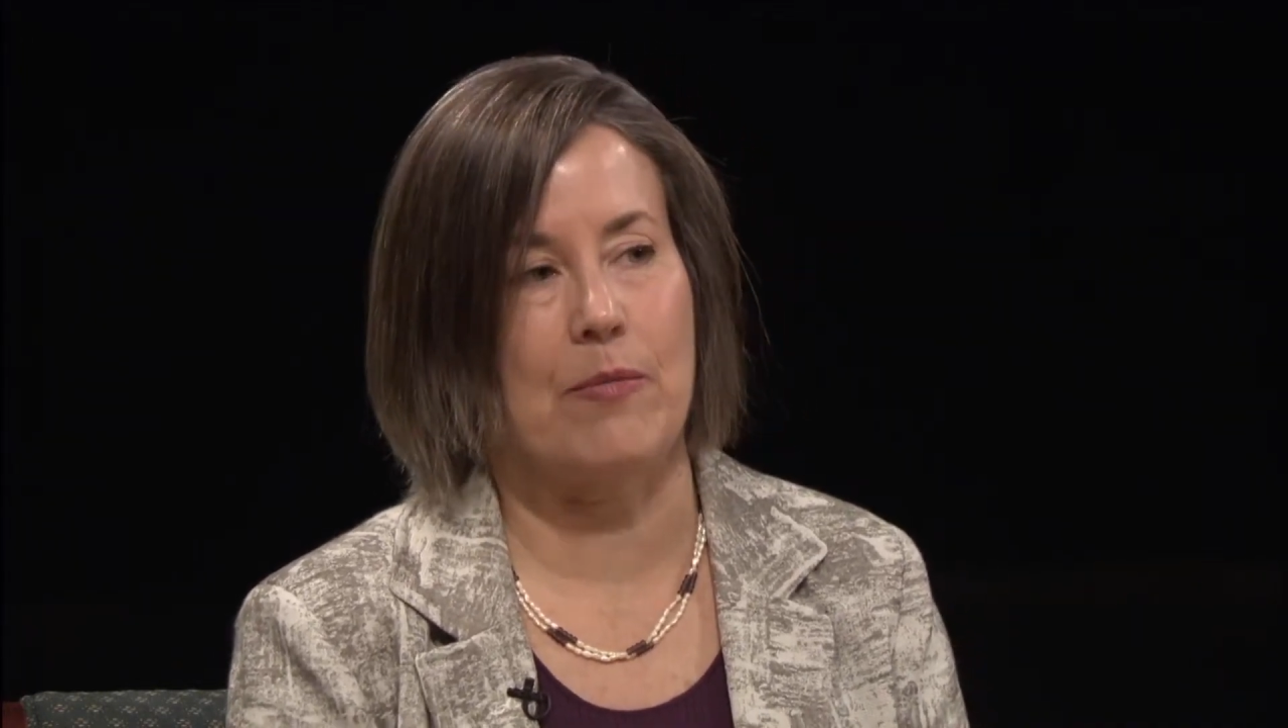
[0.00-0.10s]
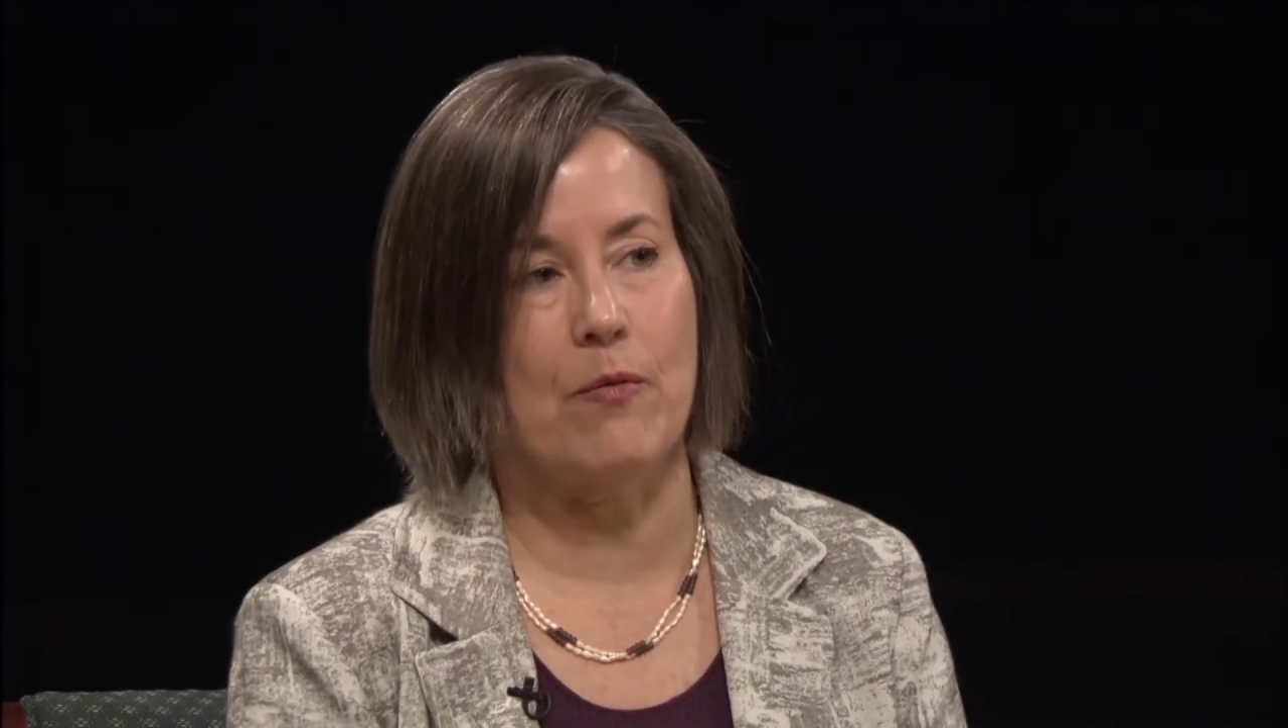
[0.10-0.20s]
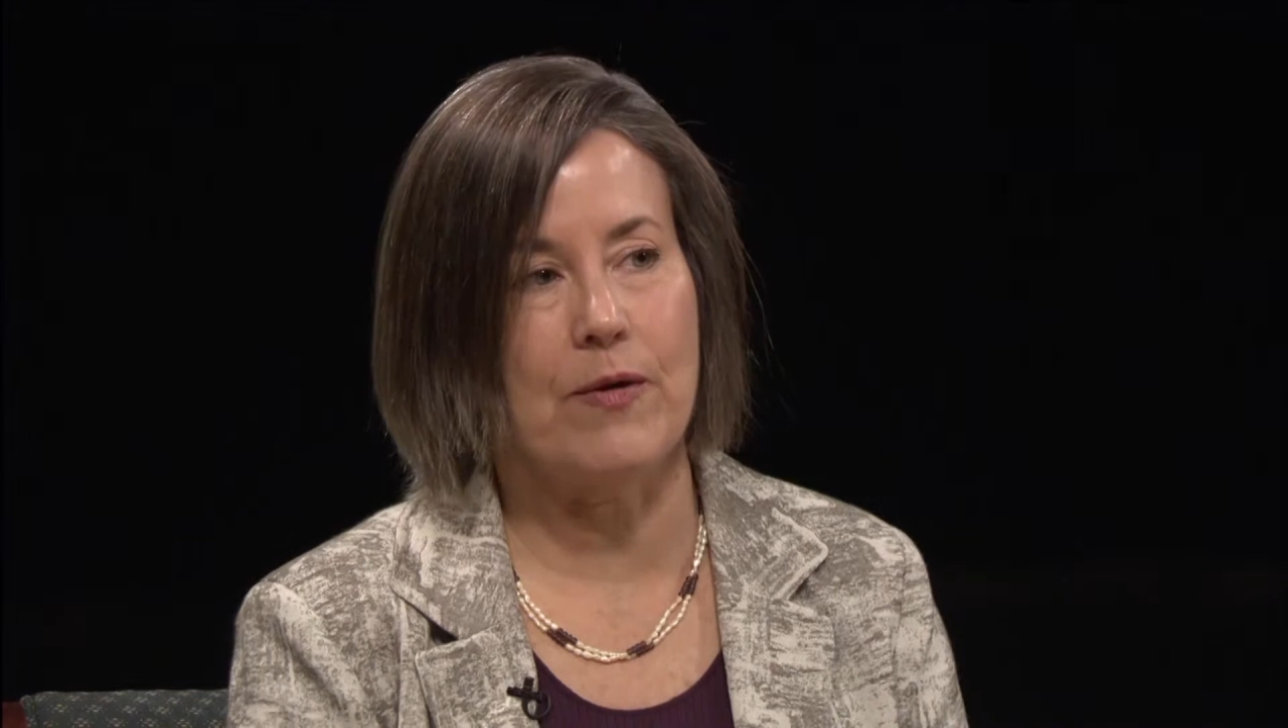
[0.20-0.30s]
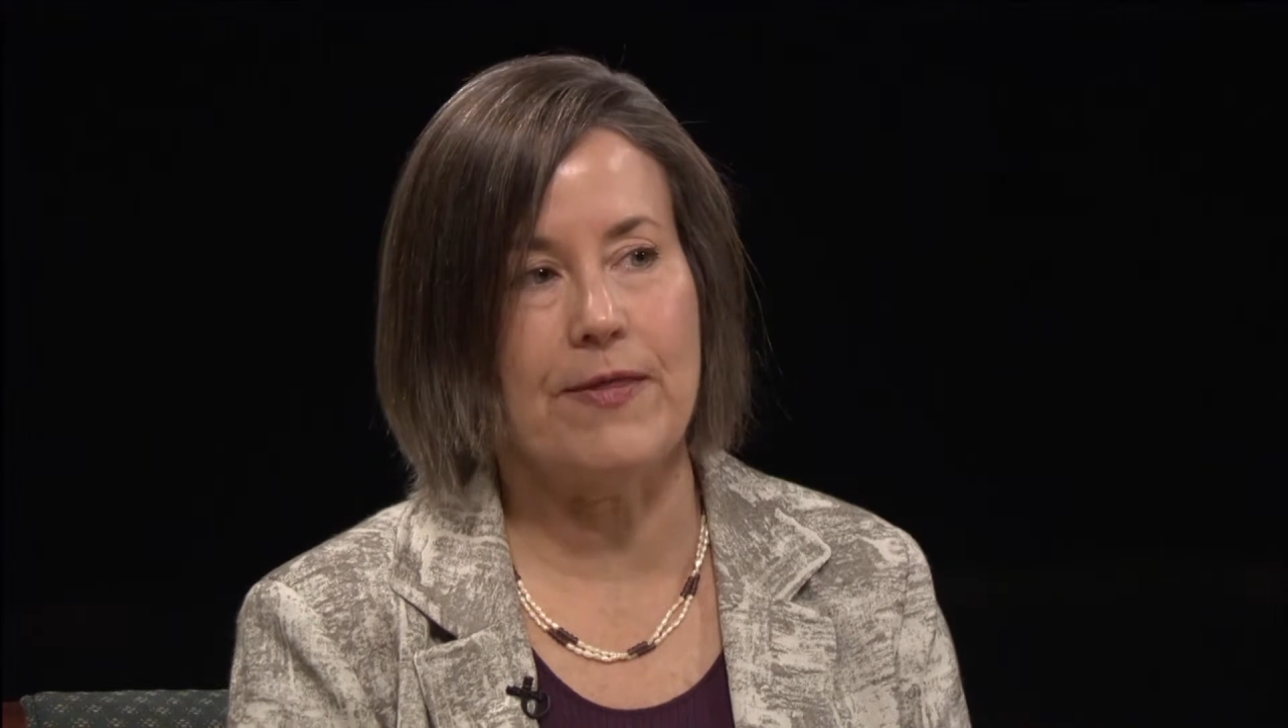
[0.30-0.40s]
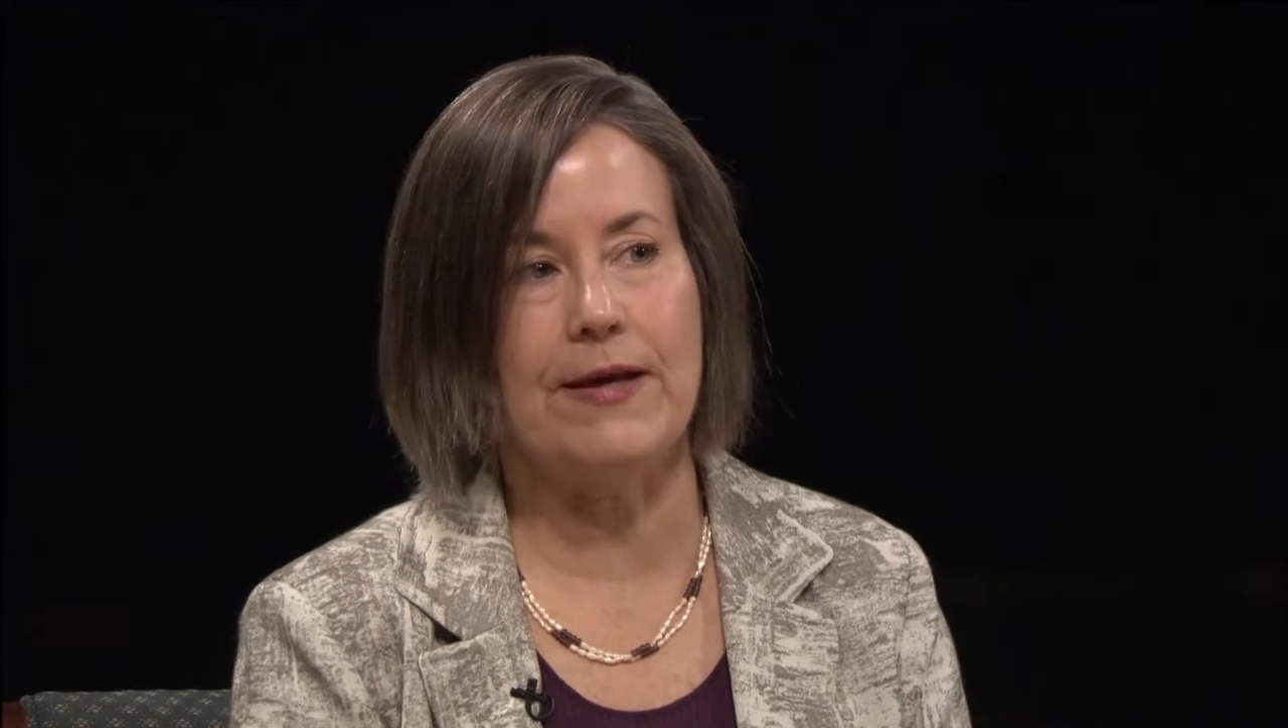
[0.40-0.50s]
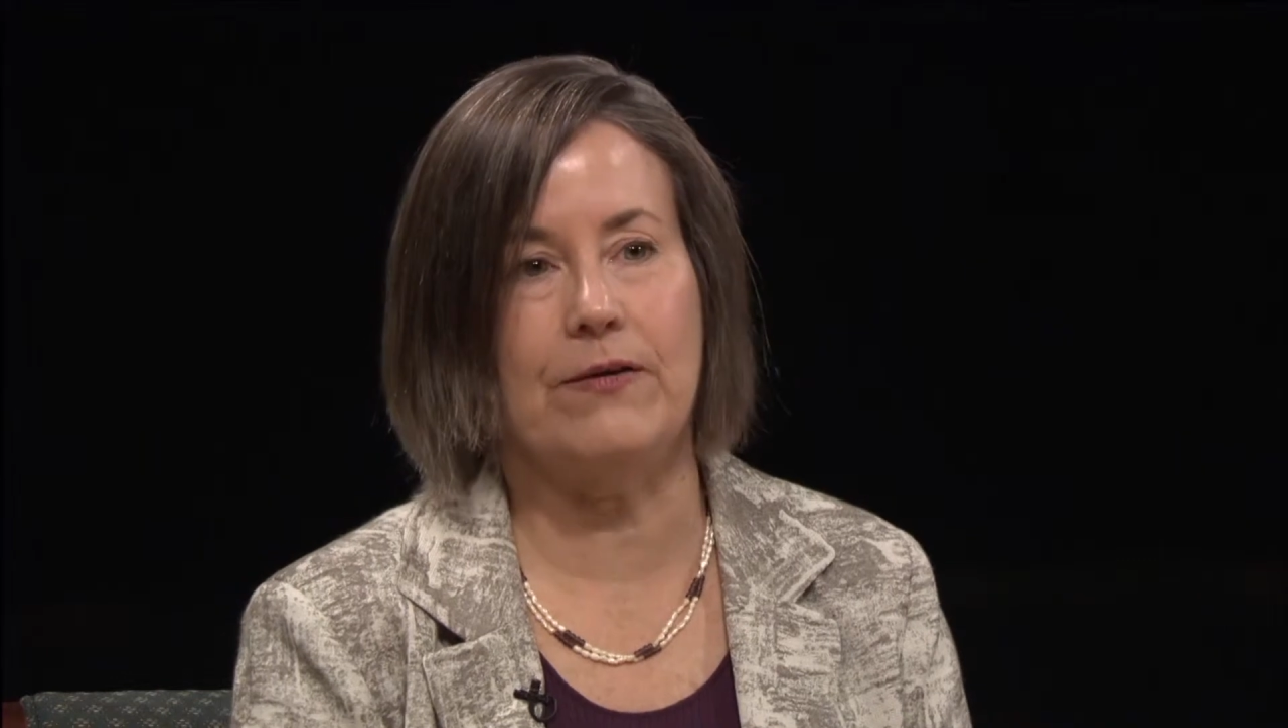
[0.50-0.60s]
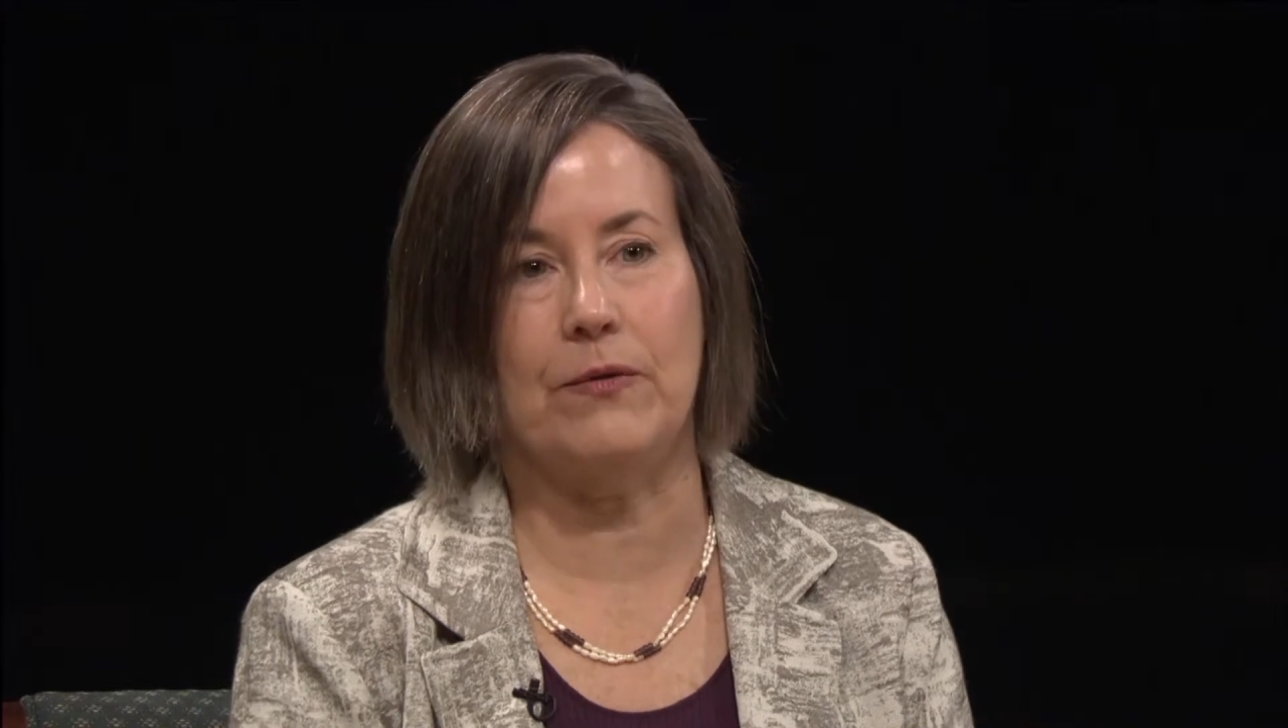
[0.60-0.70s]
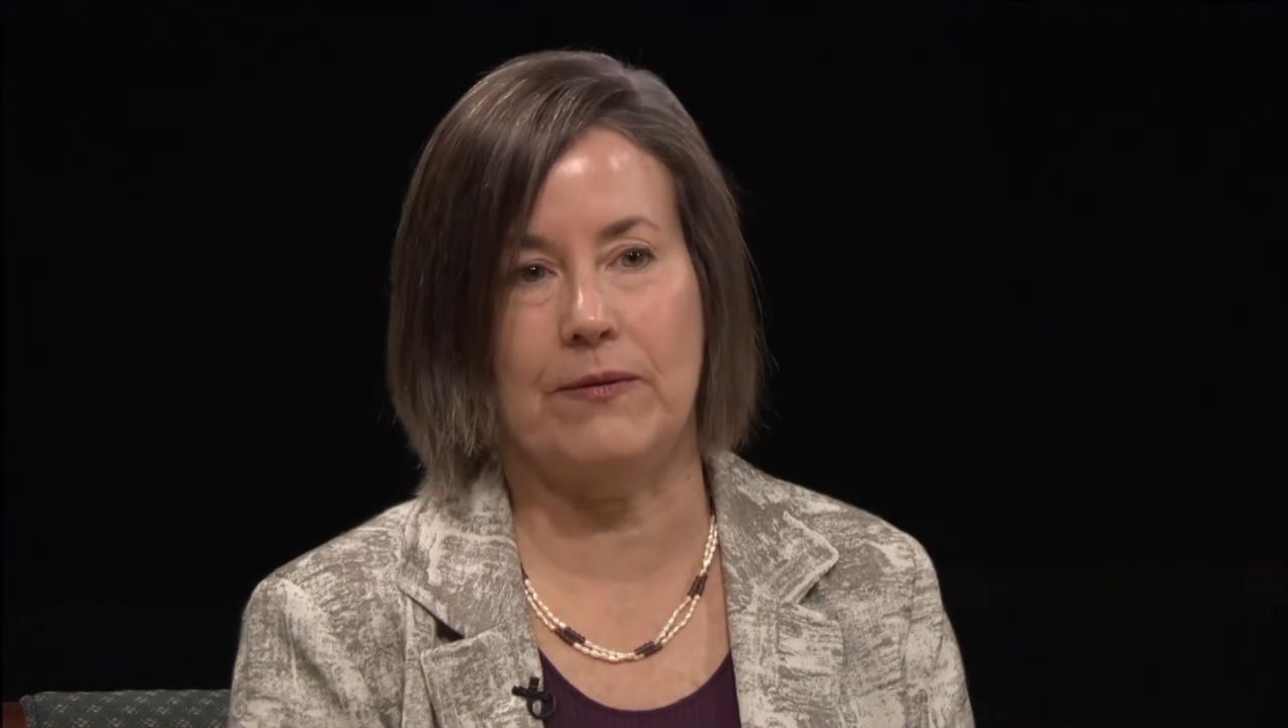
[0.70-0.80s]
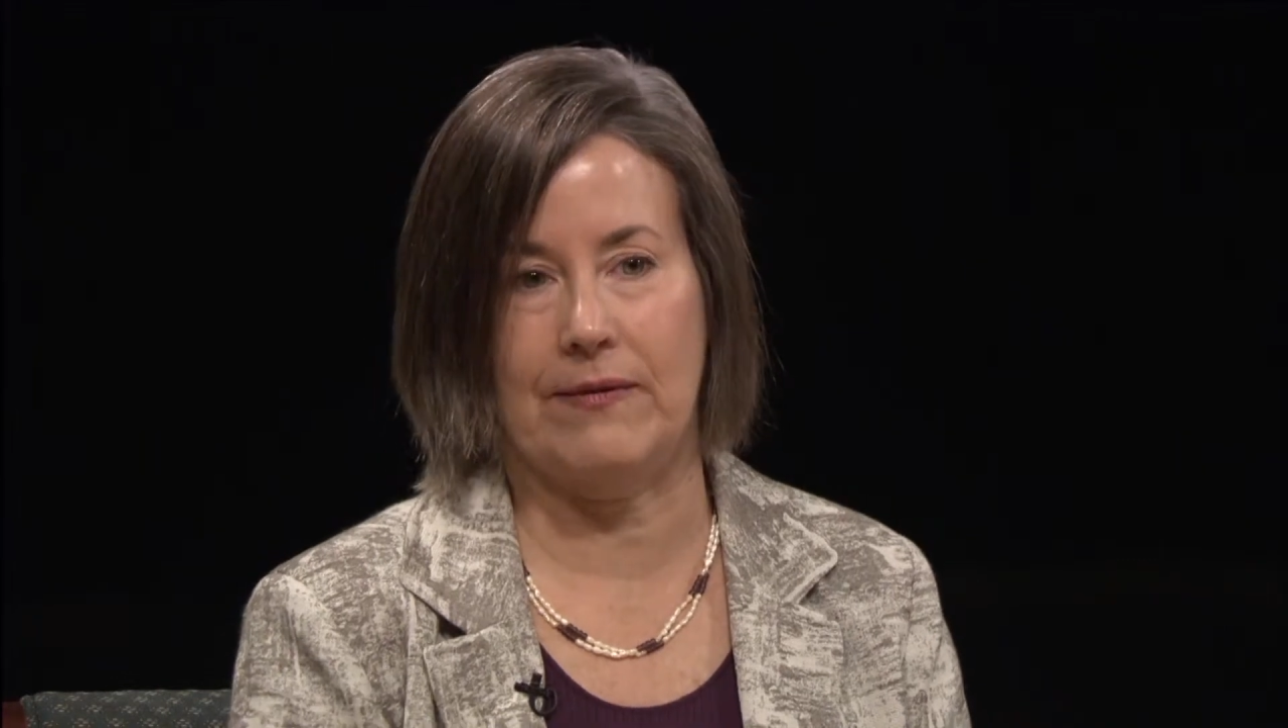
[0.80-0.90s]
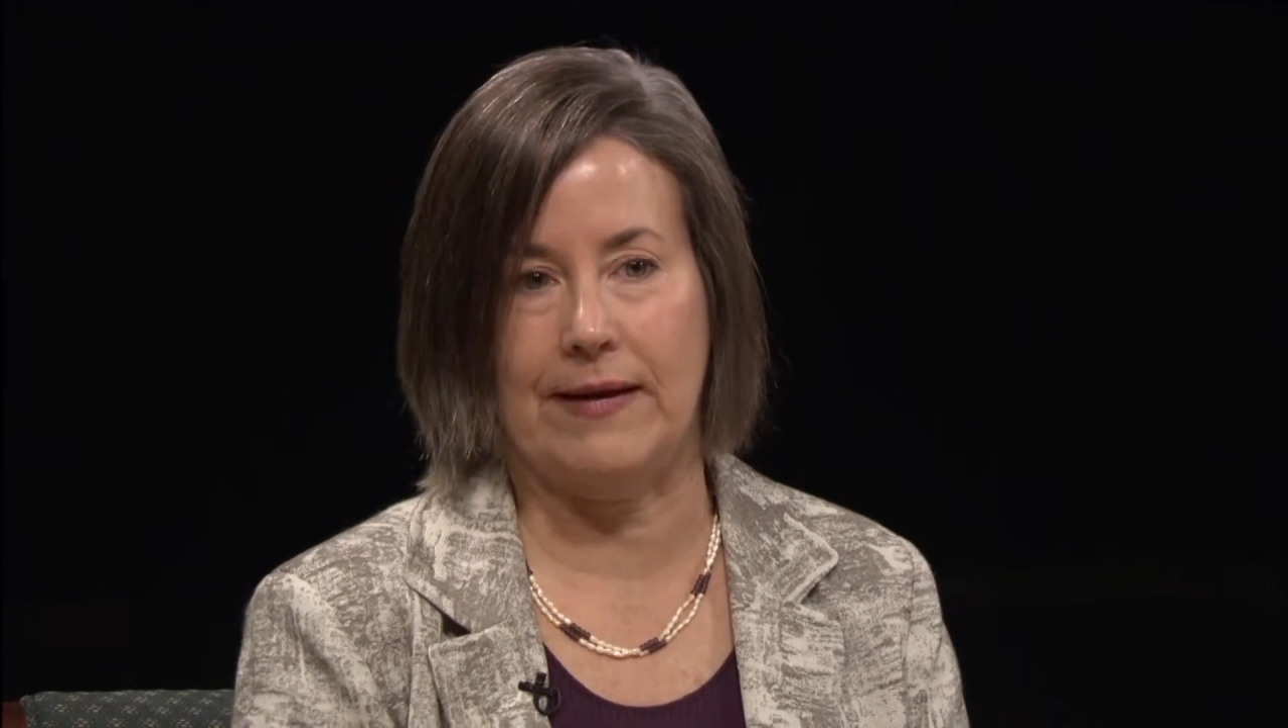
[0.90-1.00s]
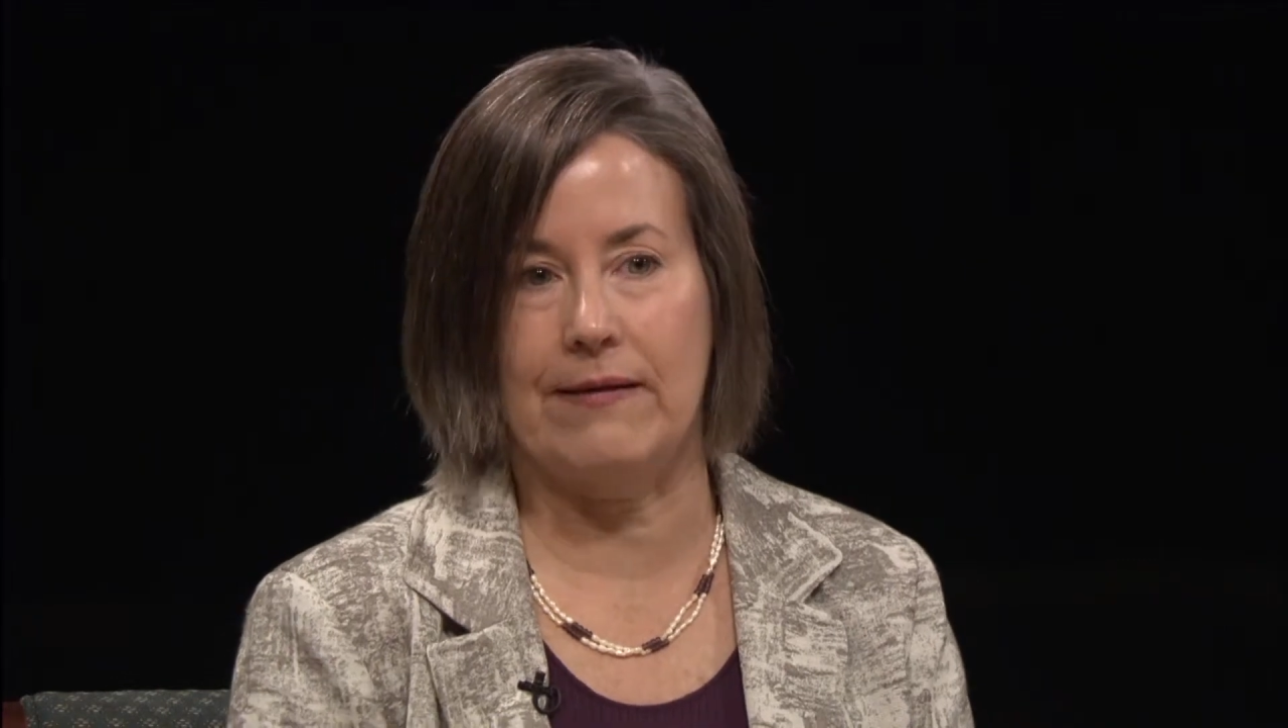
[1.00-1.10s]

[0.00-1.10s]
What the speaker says: But what they do is they